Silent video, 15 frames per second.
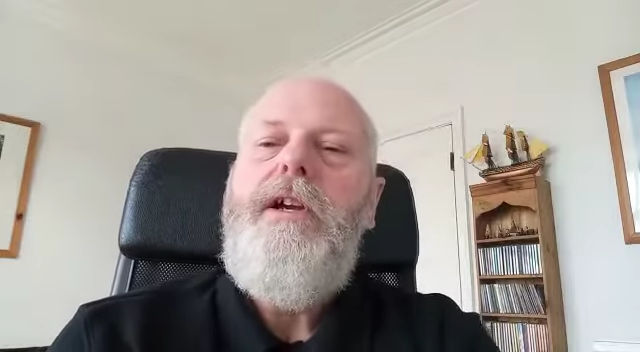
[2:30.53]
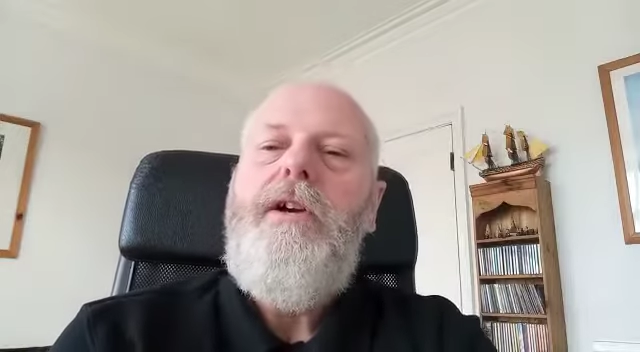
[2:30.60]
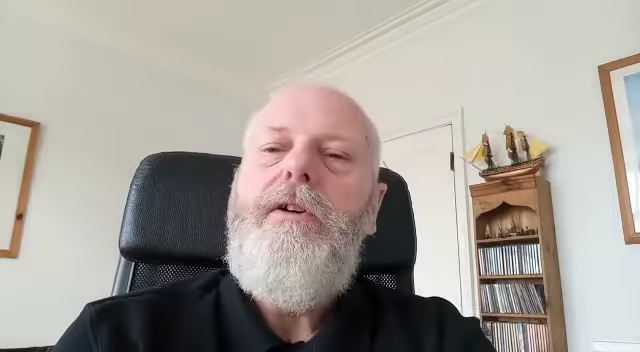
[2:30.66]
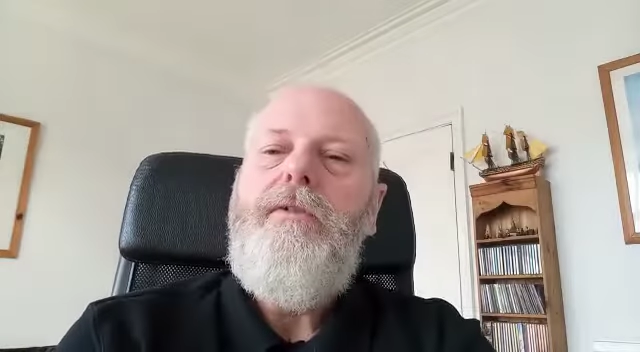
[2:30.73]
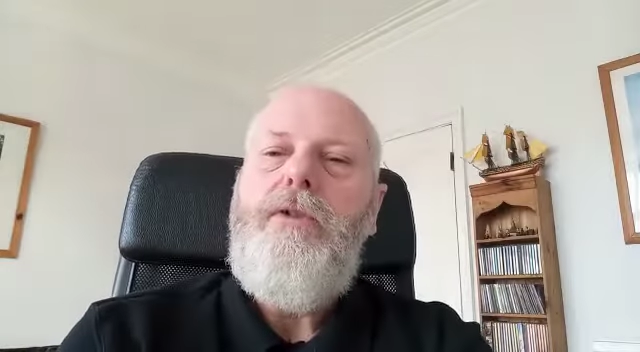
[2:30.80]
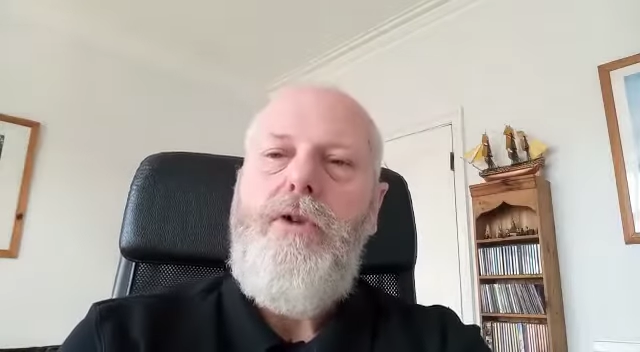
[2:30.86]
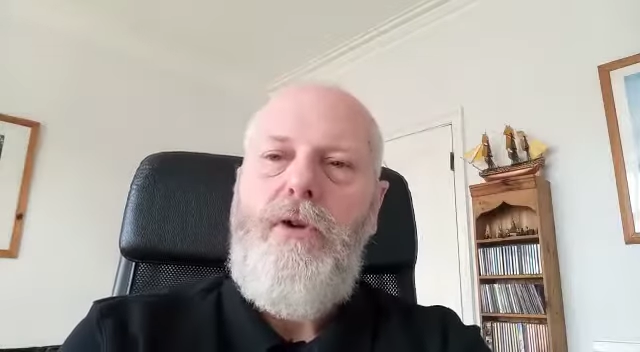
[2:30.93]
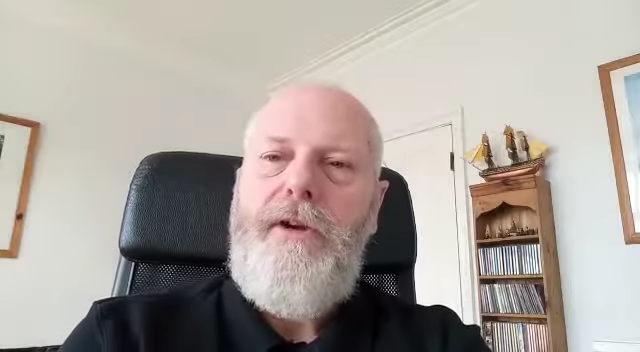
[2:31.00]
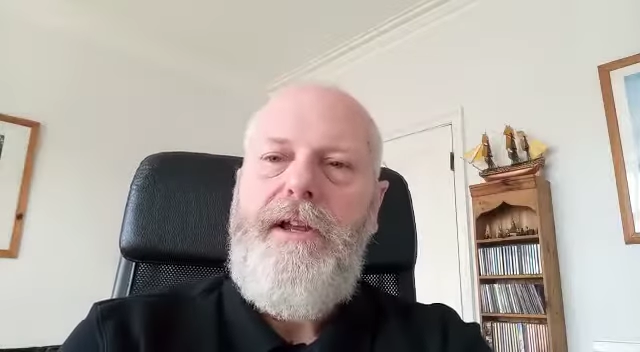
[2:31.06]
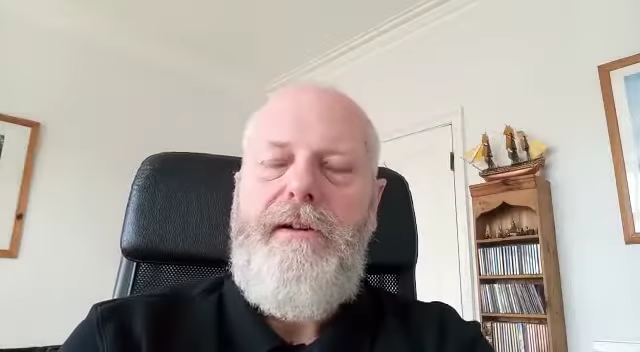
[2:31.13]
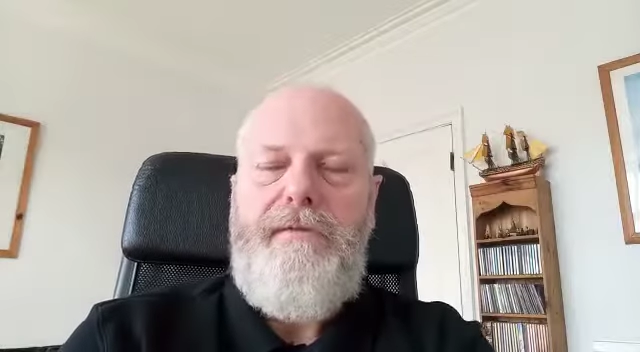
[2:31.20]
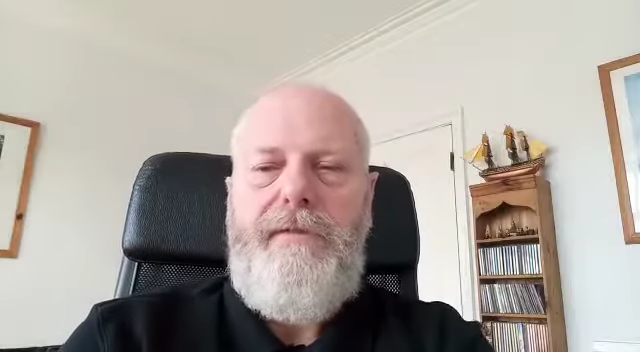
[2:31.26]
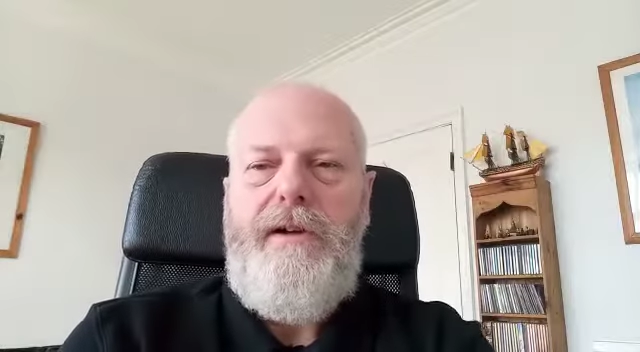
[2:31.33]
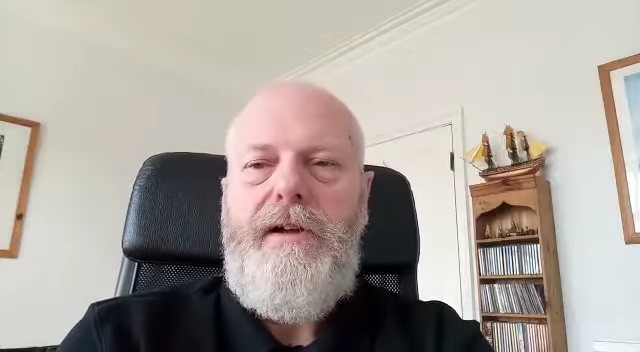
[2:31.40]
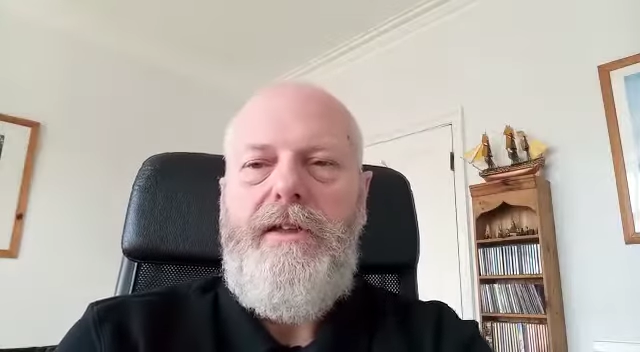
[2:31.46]
of God our
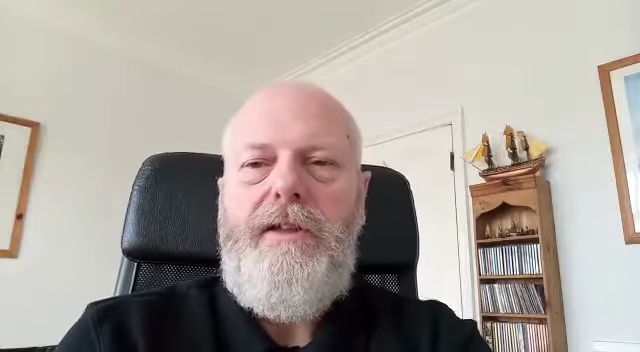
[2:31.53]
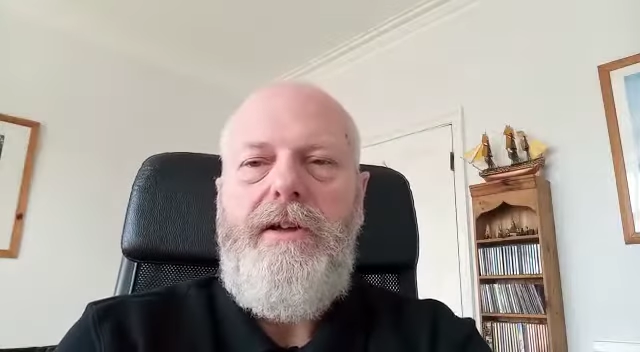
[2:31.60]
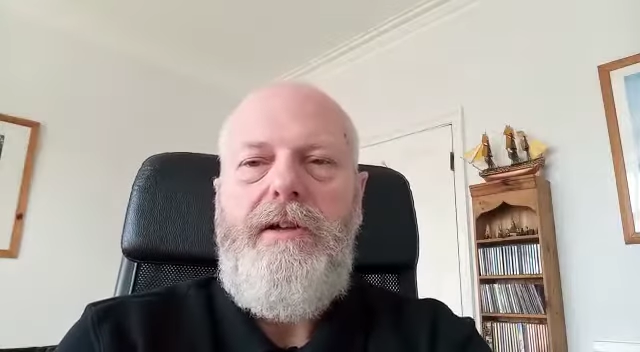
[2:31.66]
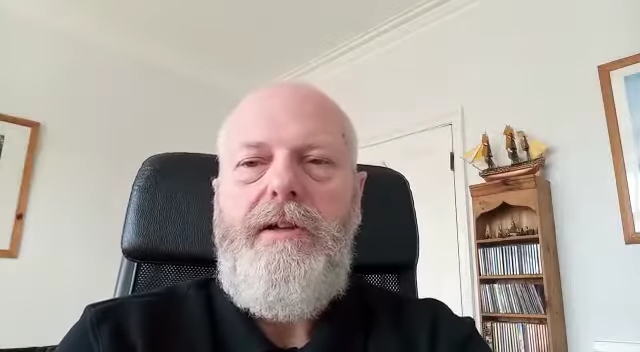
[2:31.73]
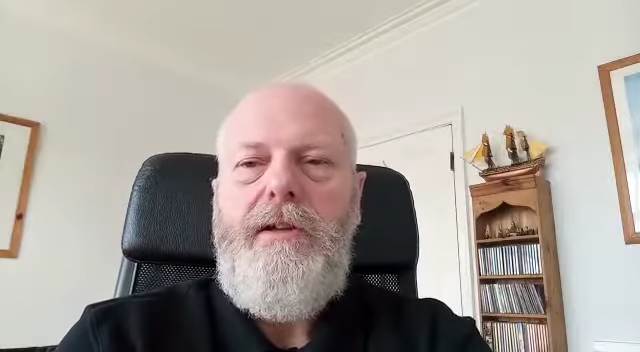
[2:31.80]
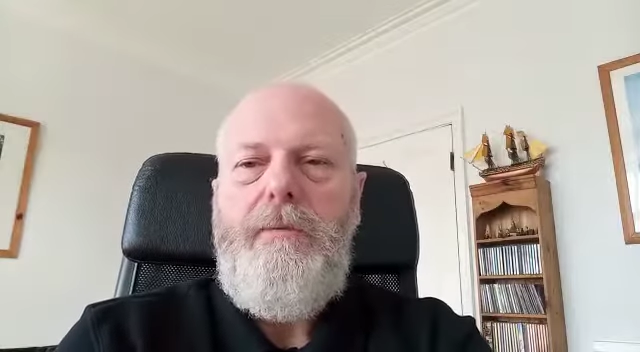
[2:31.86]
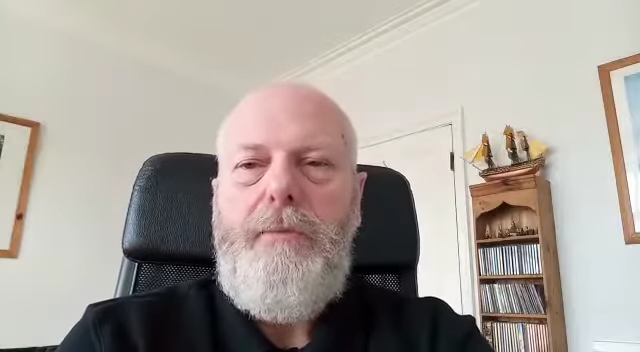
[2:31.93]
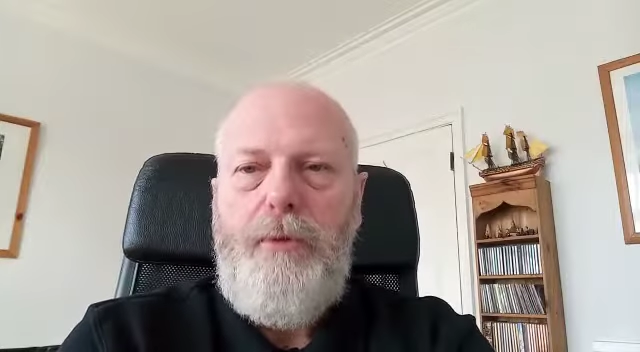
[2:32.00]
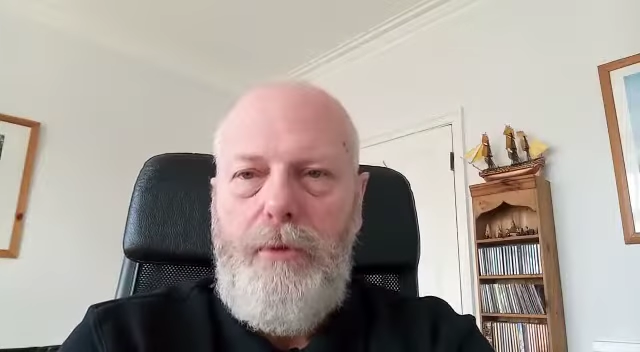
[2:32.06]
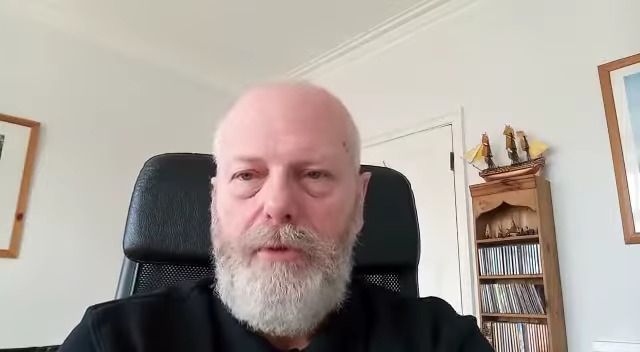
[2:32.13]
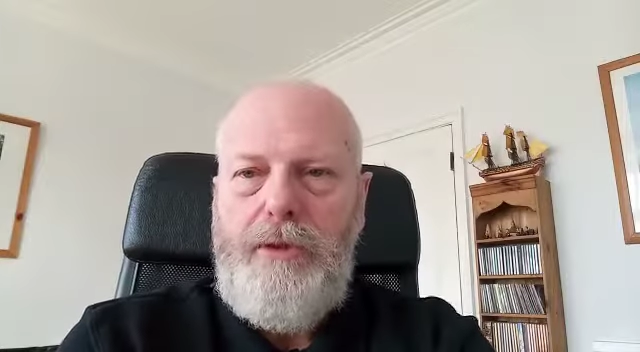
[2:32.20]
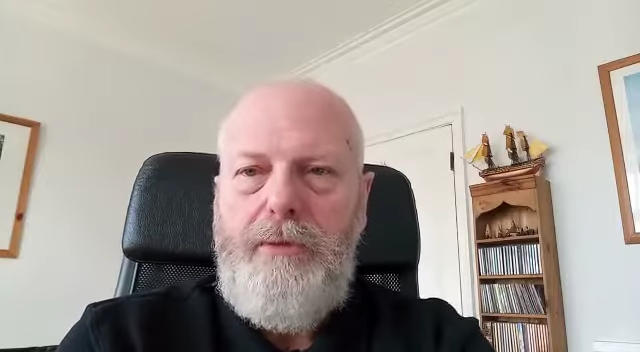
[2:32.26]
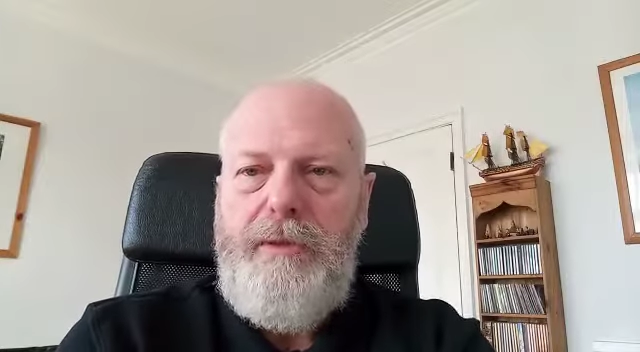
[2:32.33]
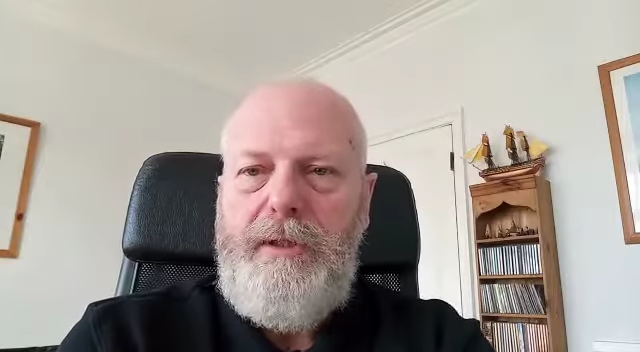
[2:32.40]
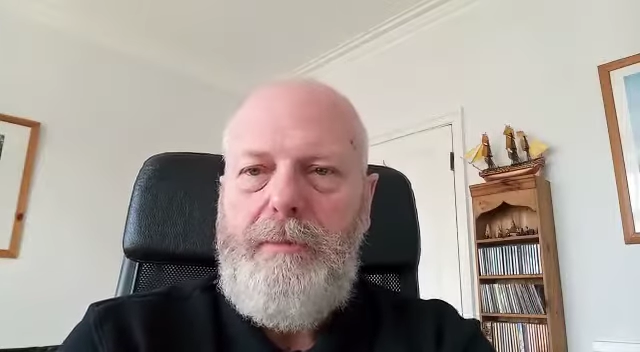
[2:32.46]
Father
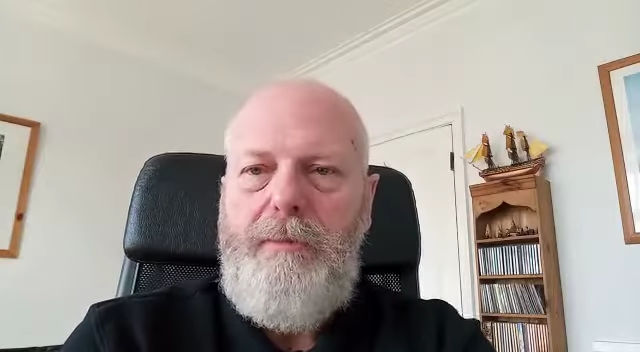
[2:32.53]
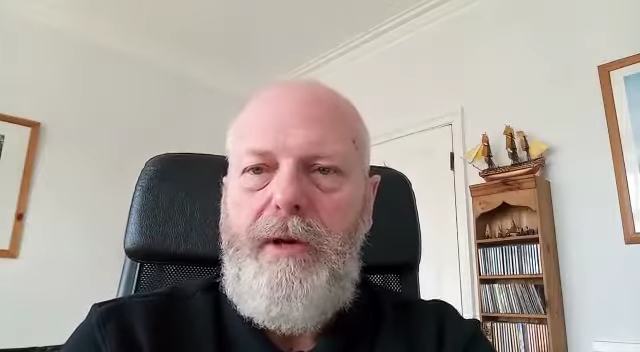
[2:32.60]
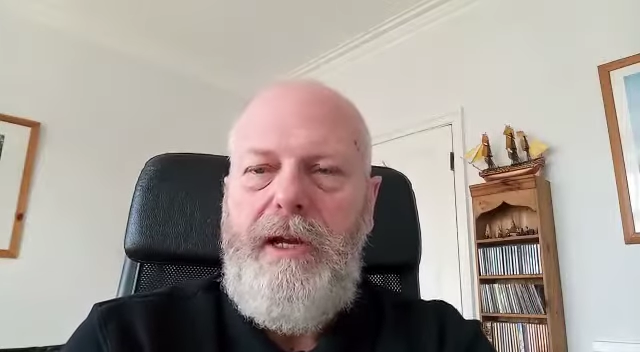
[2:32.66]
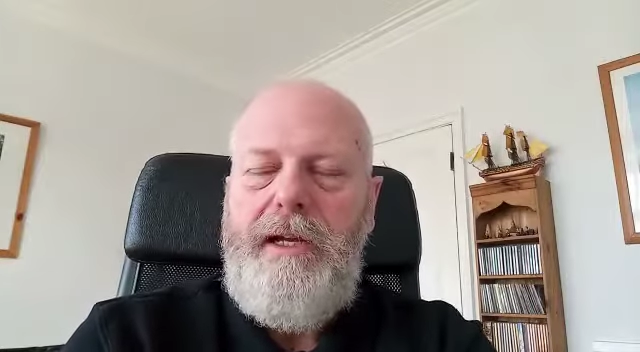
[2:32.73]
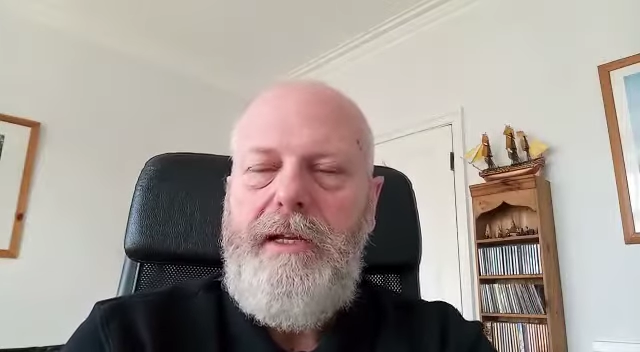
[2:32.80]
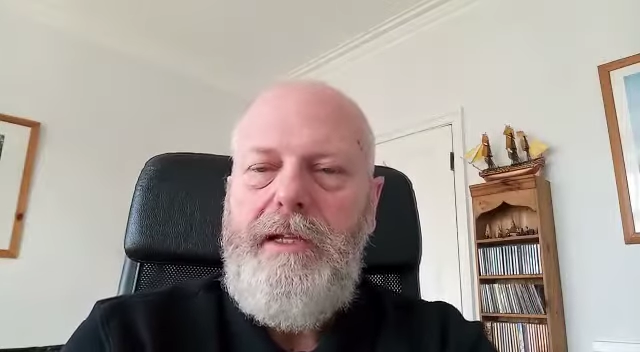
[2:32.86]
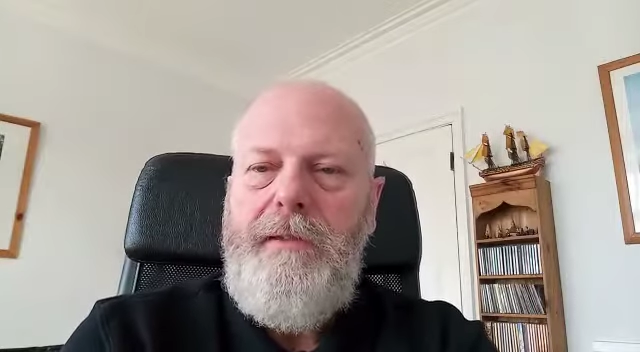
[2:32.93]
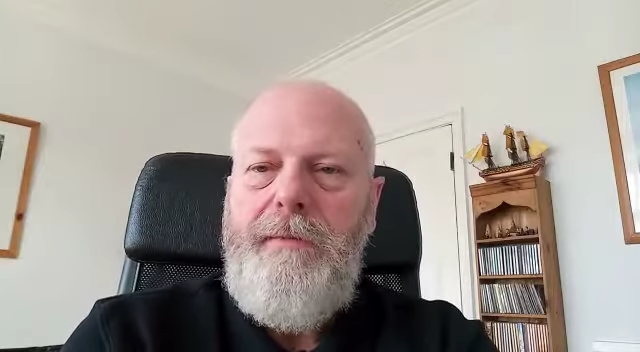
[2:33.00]
brought to us by